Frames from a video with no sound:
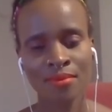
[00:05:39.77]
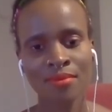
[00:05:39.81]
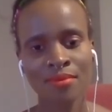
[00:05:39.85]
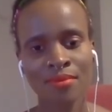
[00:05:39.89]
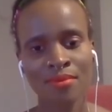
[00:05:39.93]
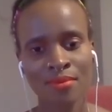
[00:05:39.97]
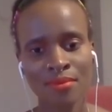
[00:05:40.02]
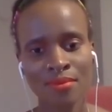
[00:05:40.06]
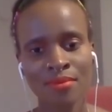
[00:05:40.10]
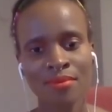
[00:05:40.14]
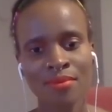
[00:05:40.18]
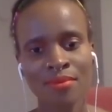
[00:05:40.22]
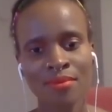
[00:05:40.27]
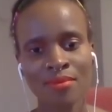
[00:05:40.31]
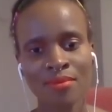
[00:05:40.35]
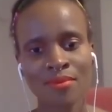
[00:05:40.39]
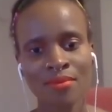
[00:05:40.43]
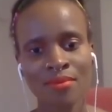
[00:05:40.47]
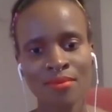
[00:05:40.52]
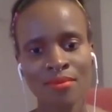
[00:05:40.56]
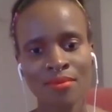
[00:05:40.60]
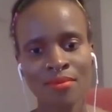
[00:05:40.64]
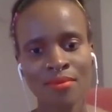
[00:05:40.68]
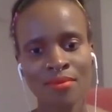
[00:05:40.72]

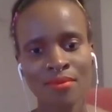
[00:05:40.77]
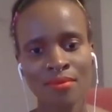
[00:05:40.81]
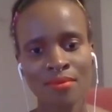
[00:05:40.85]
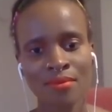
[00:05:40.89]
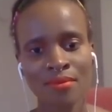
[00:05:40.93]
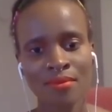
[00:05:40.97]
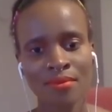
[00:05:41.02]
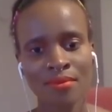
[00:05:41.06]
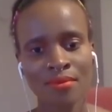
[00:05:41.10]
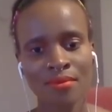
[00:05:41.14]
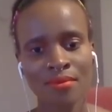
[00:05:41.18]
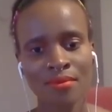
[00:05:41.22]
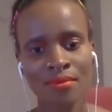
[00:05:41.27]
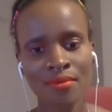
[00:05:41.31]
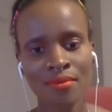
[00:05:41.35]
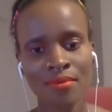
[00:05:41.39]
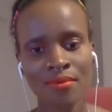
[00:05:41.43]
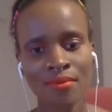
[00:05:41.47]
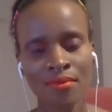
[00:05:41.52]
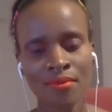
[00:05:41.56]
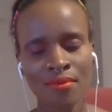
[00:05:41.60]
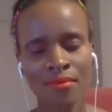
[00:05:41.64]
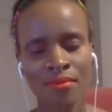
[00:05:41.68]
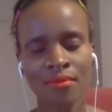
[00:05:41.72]

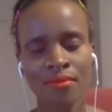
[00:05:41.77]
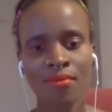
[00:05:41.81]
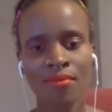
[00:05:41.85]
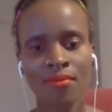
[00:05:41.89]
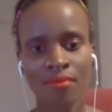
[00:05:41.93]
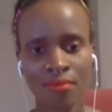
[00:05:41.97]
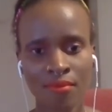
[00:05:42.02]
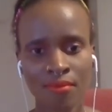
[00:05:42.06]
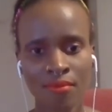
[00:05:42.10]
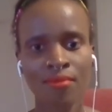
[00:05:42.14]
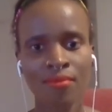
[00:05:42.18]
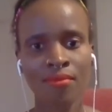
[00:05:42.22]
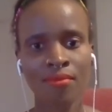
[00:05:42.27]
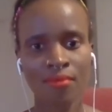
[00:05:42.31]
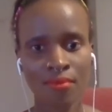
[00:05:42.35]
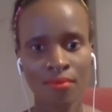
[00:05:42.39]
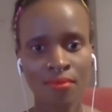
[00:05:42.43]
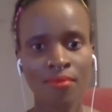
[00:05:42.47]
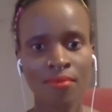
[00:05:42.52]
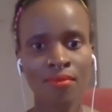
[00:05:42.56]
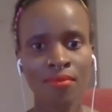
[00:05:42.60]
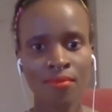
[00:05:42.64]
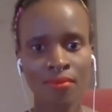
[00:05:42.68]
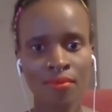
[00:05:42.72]

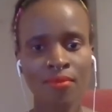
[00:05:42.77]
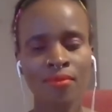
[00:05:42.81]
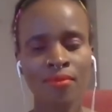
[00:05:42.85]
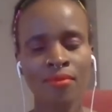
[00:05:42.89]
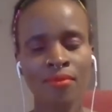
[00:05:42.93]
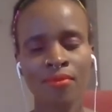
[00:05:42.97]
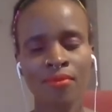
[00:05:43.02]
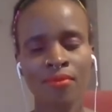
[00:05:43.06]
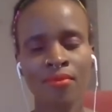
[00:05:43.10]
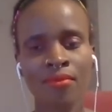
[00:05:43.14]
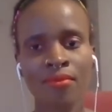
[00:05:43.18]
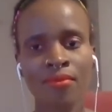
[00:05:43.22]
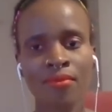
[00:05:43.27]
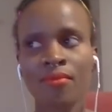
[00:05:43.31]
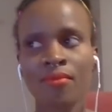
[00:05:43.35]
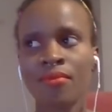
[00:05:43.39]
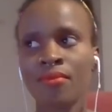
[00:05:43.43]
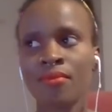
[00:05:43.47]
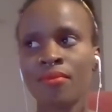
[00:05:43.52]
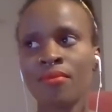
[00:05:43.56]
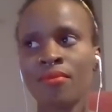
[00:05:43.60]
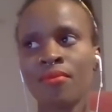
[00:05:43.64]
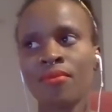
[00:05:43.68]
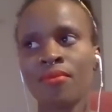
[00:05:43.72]

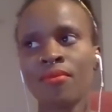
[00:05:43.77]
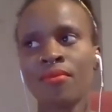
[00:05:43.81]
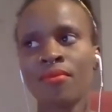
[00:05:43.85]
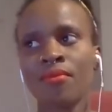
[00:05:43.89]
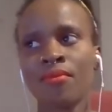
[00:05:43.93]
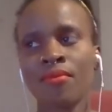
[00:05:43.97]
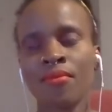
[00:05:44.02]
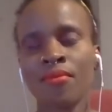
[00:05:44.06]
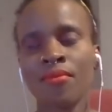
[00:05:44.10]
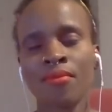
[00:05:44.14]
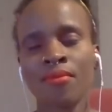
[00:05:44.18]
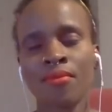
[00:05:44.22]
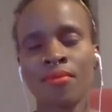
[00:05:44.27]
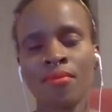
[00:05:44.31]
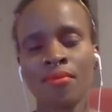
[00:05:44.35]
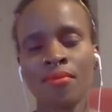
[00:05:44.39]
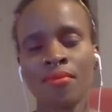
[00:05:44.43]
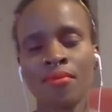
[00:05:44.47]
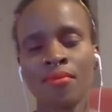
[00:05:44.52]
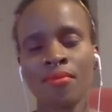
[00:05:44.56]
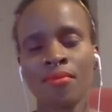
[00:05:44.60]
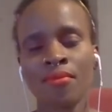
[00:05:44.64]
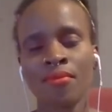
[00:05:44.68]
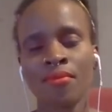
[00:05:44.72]

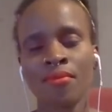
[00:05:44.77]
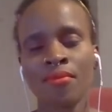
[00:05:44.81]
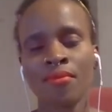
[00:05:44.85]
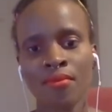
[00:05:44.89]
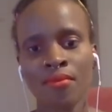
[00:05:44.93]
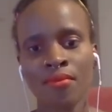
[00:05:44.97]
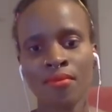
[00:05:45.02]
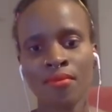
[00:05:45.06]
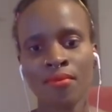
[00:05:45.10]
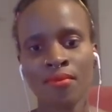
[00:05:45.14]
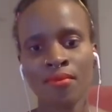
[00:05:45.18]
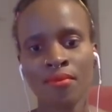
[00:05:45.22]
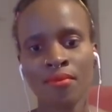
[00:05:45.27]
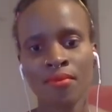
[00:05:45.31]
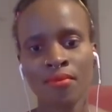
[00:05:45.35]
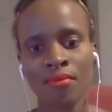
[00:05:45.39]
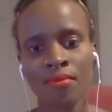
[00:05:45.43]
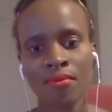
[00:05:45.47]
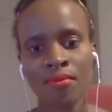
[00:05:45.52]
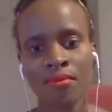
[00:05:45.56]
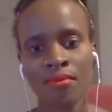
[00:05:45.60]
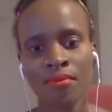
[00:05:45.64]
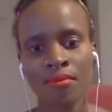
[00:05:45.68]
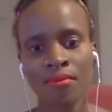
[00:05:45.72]

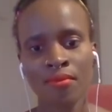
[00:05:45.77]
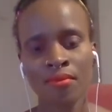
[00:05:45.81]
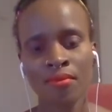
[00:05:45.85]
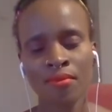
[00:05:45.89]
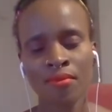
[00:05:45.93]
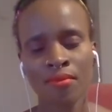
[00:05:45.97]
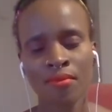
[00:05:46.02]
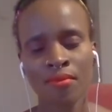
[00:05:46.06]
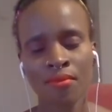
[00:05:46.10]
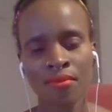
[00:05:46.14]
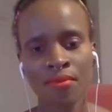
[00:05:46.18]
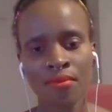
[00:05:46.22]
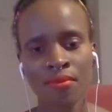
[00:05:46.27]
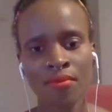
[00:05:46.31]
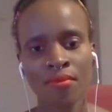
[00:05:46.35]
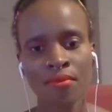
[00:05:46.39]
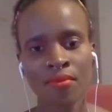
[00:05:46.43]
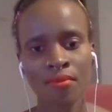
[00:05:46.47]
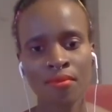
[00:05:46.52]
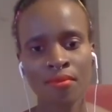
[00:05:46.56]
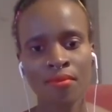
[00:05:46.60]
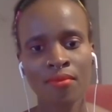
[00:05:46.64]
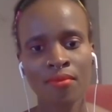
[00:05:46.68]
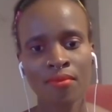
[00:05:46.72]

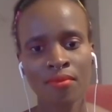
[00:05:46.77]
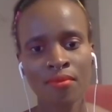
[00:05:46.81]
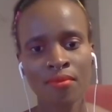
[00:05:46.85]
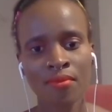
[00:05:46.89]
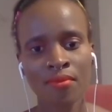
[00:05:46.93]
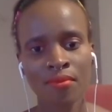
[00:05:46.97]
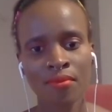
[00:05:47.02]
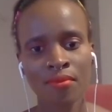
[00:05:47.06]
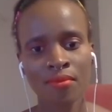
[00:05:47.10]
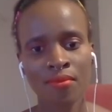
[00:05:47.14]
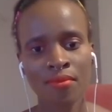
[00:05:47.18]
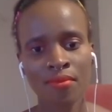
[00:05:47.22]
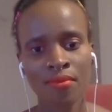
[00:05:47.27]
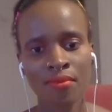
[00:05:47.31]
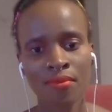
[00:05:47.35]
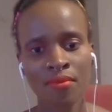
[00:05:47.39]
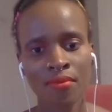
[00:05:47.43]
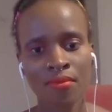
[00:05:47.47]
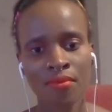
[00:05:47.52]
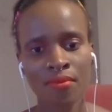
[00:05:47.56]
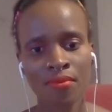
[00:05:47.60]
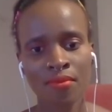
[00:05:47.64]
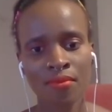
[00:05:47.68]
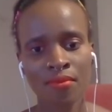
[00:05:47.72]
No words are spoken by the person on screen.